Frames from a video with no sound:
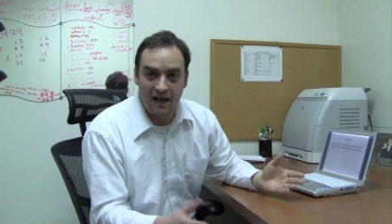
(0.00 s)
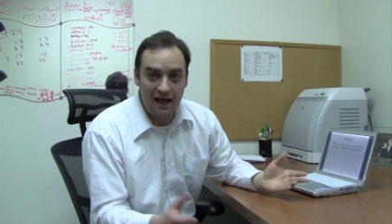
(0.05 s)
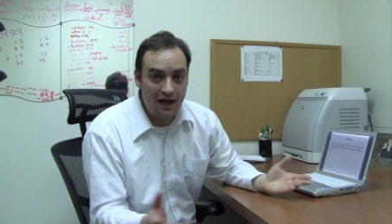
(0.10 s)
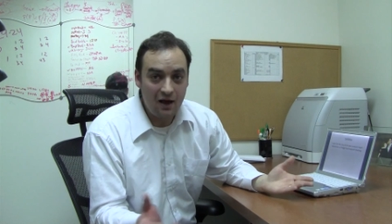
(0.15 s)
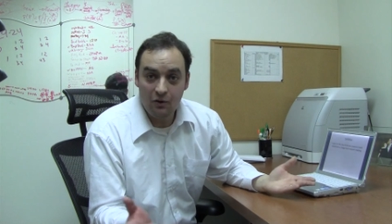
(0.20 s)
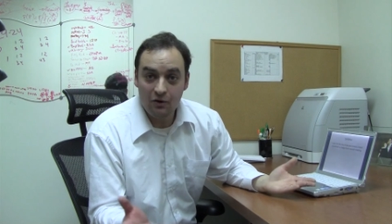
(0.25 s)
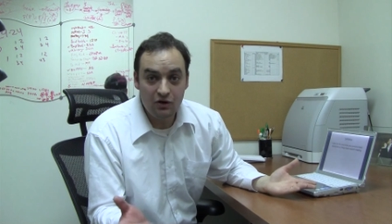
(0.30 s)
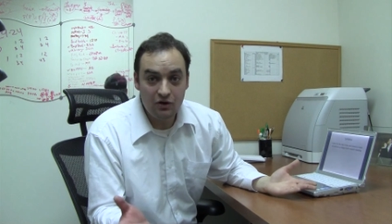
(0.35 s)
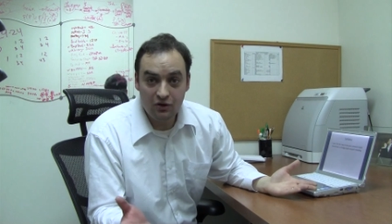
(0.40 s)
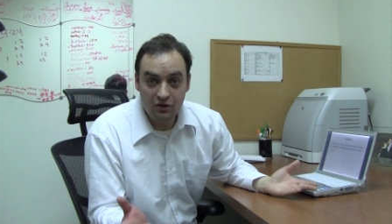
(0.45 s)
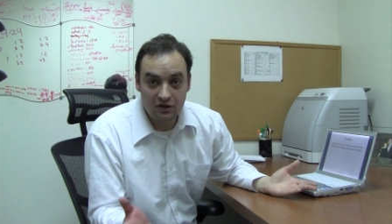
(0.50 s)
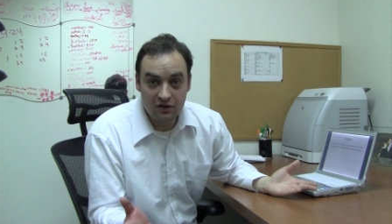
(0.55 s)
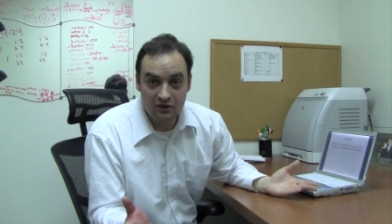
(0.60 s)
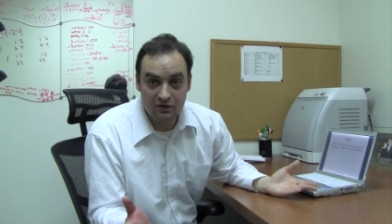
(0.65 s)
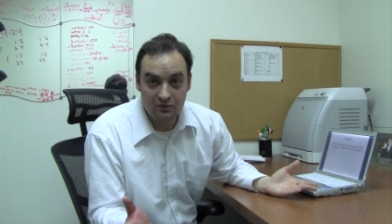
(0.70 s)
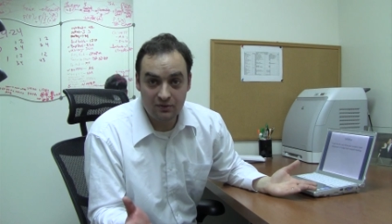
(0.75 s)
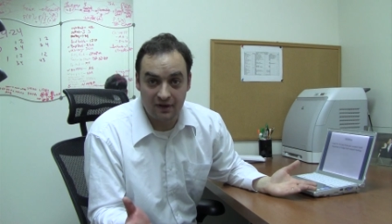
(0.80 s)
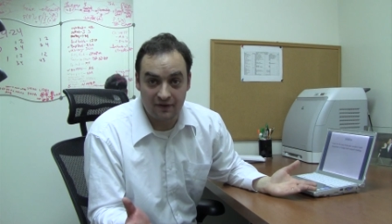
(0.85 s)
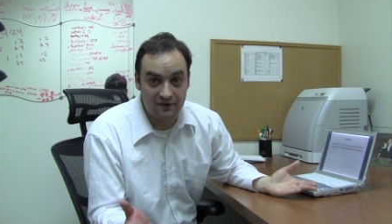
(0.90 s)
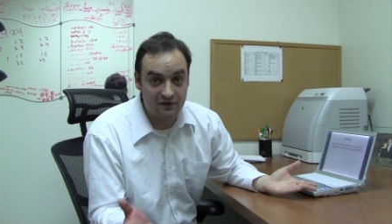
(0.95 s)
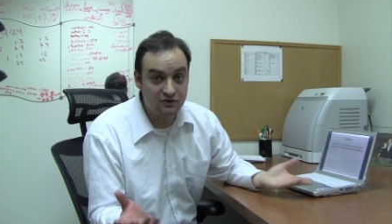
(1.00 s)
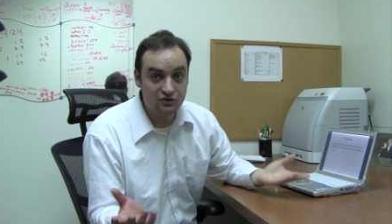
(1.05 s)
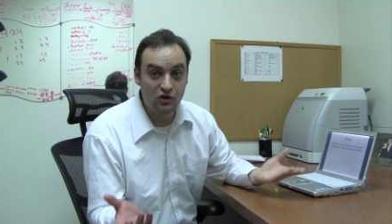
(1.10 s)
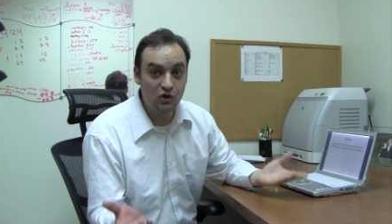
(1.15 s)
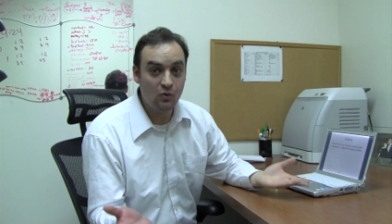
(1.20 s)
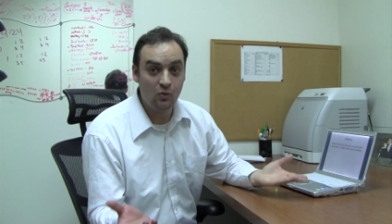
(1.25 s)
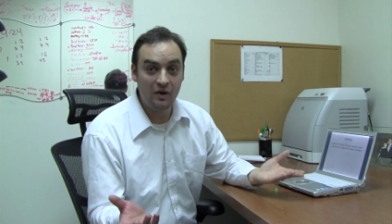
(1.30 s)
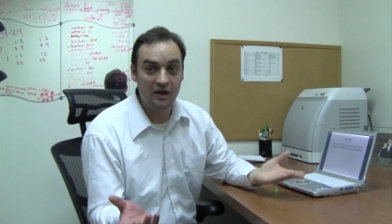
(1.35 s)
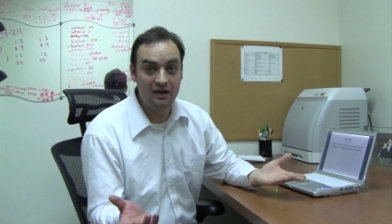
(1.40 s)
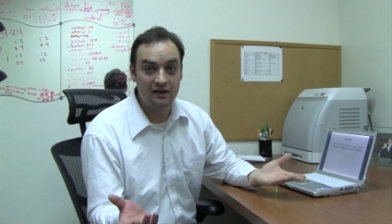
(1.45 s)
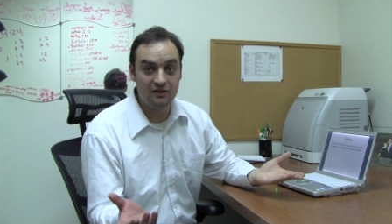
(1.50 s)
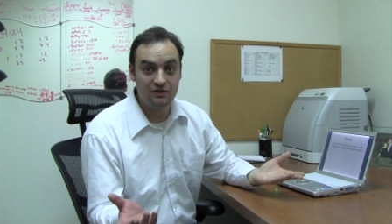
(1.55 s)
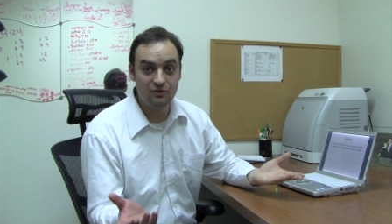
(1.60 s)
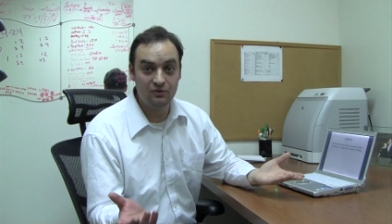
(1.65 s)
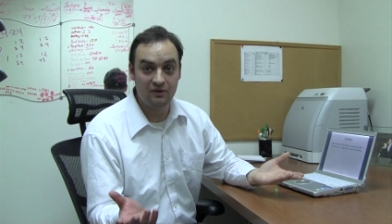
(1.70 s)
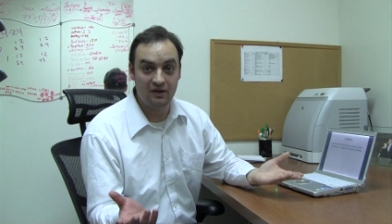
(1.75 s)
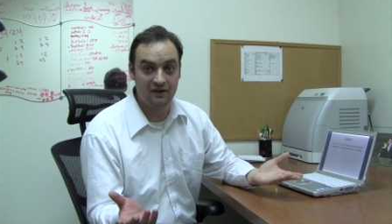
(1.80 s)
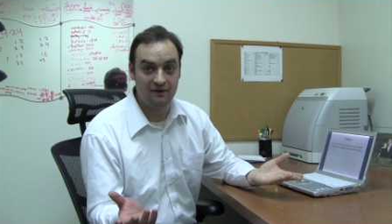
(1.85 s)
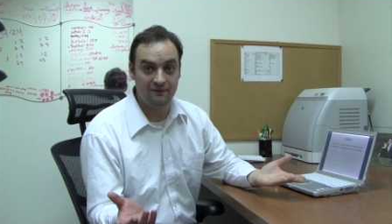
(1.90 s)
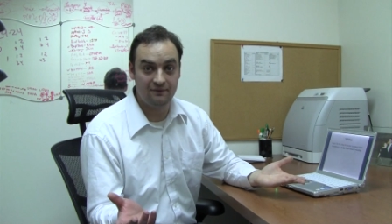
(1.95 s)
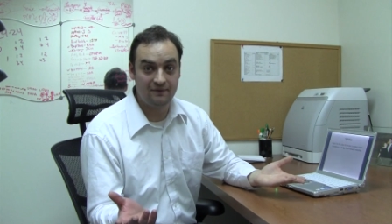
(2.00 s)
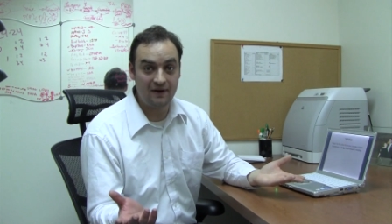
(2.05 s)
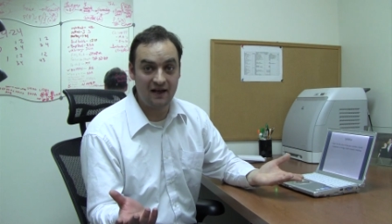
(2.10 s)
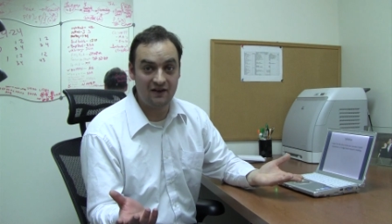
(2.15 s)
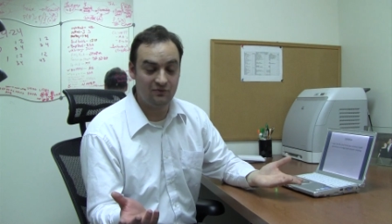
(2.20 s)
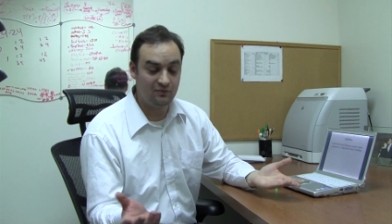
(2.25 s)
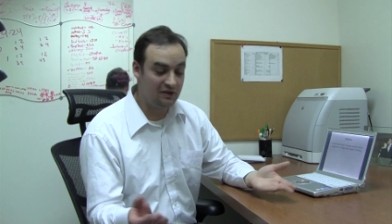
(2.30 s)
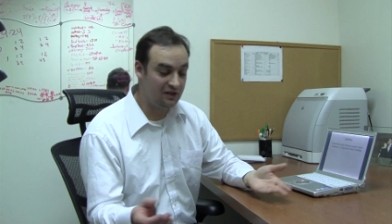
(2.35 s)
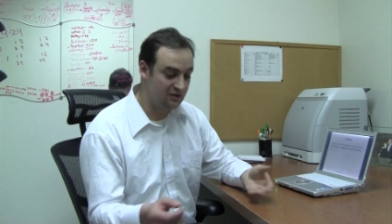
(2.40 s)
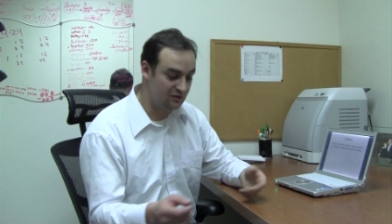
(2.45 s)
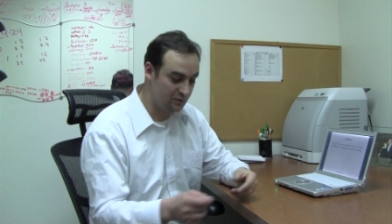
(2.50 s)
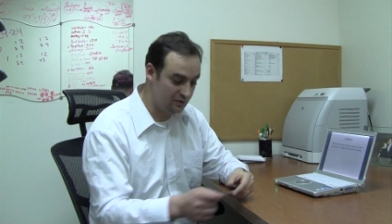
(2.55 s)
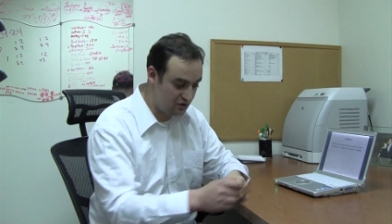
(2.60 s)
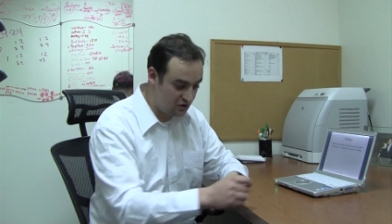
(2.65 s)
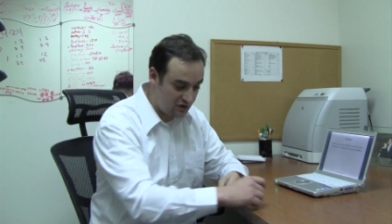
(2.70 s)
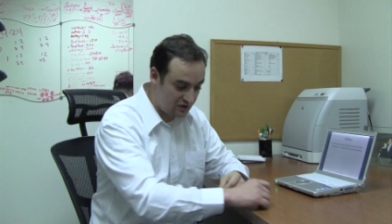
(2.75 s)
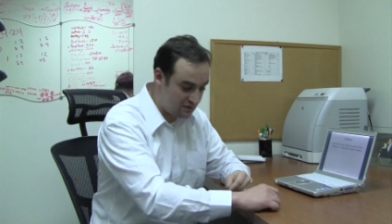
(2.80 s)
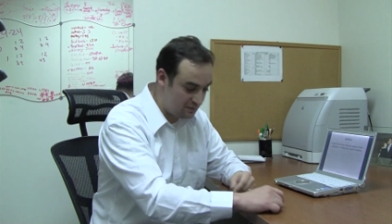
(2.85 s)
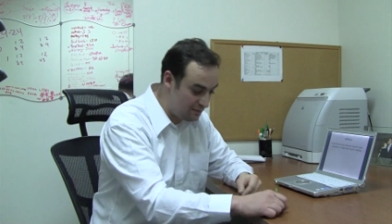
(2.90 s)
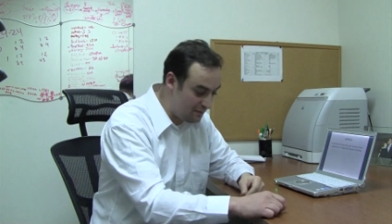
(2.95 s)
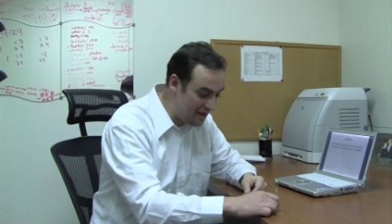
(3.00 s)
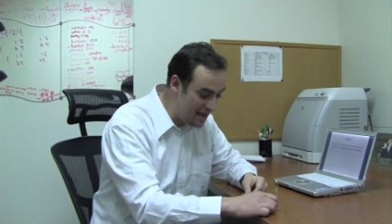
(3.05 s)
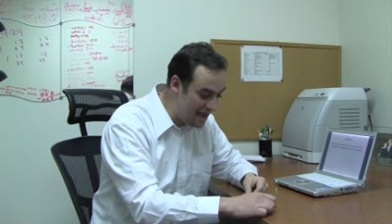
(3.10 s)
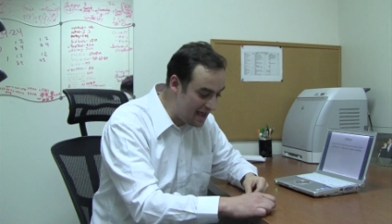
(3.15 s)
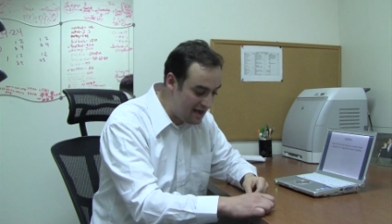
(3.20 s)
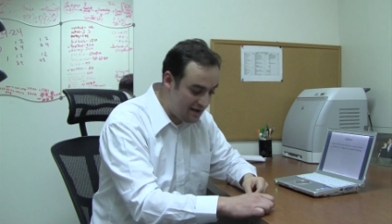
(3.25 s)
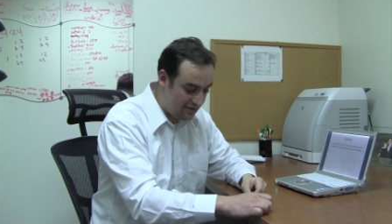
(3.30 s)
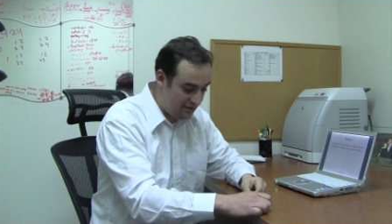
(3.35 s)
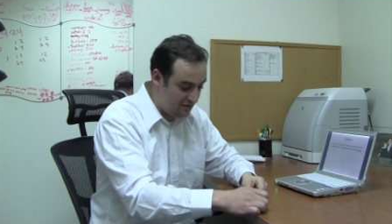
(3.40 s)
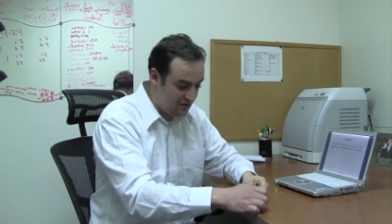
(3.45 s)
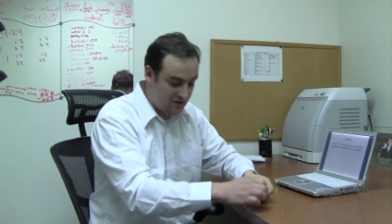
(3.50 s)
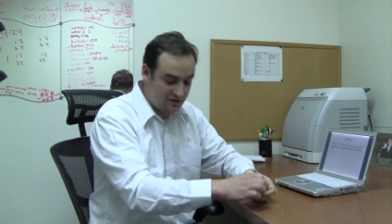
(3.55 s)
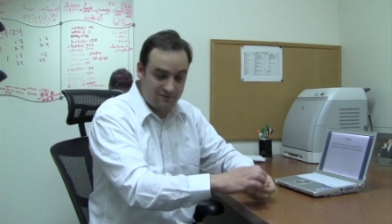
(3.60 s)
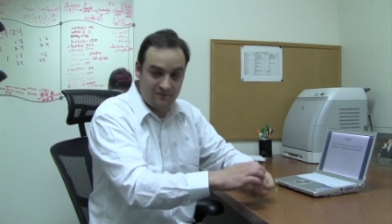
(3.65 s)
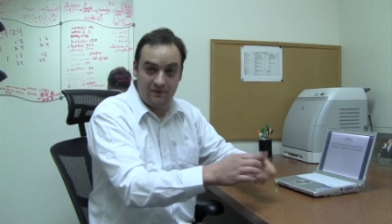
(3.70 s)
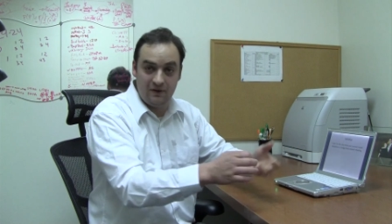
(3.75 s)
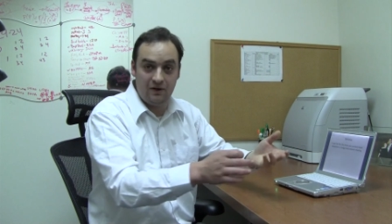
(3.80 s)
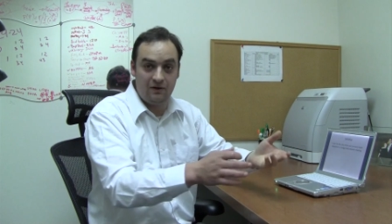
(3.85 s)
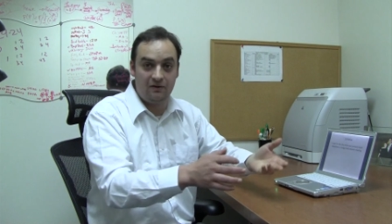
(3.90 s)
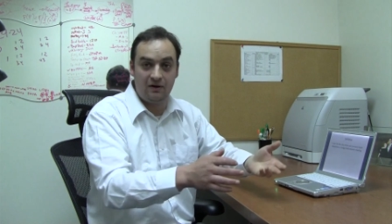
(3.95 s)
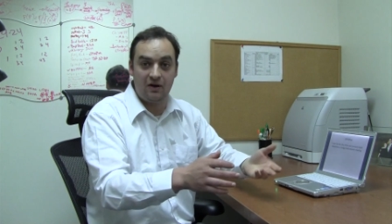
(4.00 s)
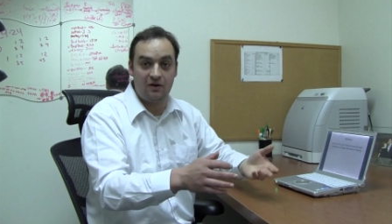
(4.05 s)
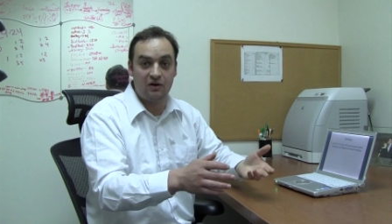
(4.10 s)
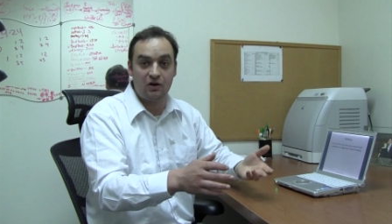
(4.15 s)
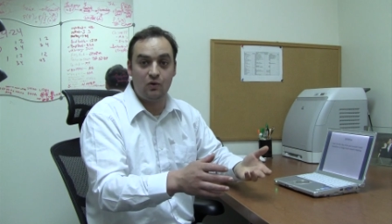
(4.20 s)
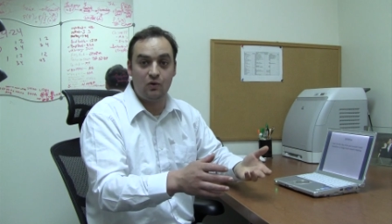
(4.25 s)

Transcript: How are you going to do that? There's no way to do that in five minutes with just math and just figuring out